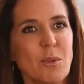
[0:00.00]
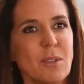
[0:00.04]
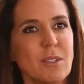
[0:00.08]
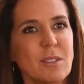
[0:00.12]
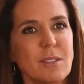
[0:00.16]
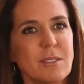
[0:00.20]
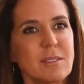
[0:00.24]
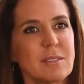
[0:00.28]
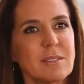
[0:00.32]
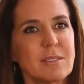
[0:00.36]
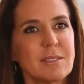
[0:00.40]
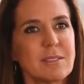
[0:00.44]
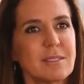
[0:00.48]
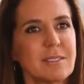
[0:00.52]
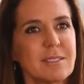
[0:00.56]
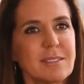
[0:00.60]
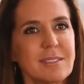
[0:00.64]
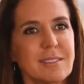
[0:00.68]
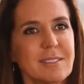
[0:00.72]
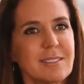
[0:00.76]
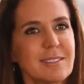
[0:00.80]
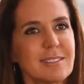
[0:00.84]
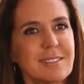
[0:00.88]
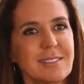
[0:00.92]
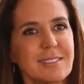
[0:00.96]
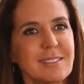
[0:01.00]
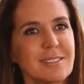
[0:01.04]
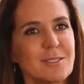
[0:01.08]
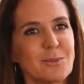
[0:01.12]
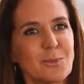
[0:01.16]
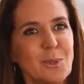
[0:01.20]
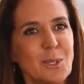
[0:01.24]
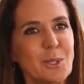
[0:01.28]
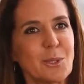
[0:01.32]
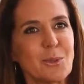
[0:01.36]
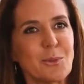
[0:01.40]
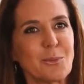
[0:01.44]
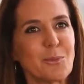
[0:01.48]
well,
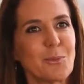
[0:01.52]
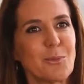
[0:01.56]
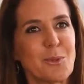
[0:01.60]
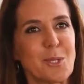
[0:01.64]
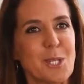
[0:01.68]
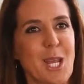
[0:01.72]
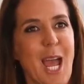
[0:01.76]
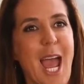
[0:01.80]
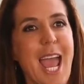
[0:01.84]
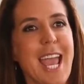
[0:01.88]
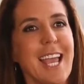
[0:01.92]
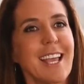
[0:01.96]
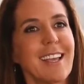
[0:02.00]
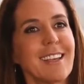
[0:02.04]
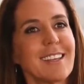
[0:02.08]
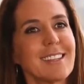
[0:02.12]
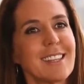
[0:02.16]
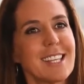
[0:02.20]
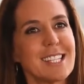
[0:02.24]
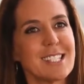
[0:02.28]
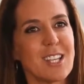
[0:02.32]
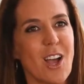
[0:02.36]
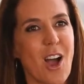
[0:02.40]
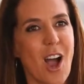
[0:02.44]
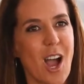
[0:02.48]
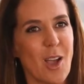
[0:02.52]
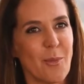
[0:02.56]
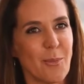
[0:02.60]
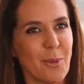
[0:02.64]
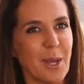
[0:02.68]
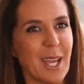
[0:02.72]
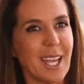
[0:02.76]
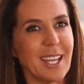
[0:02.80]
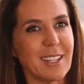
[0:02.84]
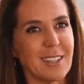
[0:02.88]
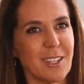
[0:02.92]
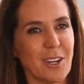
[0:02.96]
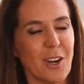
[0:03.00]
we'll take this
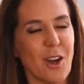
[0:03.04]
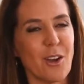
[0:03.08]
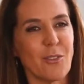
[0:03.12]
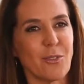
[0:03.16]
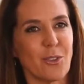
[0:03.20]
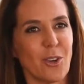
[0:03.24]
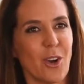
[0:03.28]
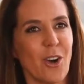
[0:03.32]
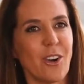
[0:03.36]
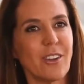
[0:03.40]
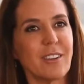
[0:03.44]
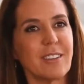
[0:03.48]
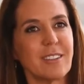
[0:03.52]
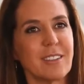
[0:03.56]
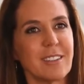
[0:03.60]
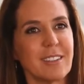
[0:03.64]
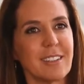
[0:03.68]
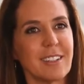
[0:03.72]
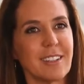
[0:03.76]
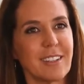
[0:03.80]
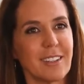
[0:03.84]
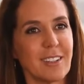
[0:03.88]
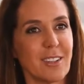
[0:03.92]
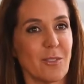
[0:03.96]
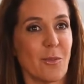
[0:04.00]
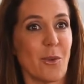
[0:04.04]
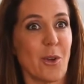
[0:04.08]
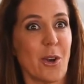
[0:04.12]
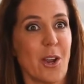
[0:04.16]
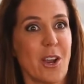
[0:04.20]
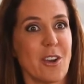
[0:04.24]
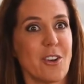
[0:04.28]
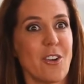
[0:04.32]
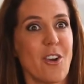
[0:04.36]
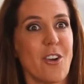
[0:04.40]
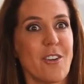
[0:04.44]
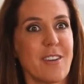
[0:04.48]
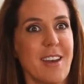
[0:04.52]
IP that I've got and what
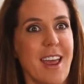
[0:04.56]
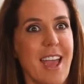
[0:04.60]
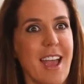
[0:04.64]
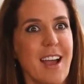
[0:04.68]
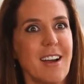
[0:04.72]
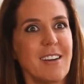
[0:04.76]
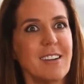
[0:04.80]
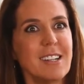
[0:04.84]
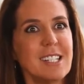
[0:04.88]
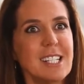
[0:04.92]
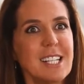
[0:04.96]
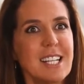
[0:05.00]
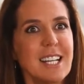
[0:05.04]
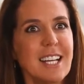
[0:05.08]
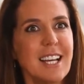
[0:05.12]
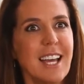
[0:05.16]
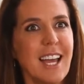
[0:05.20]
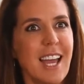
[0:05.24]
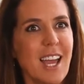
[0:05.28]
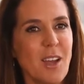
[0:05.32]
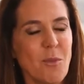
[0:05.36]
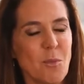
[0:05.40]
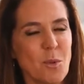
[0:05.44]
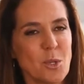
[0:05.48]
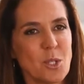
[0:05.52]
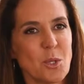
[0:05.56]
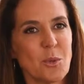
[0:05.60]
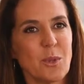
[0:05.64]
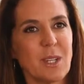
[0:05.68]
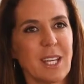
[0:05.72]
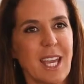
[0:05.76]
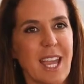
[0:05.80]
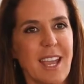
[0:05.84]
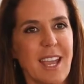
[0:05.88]
I know now, and we'll do it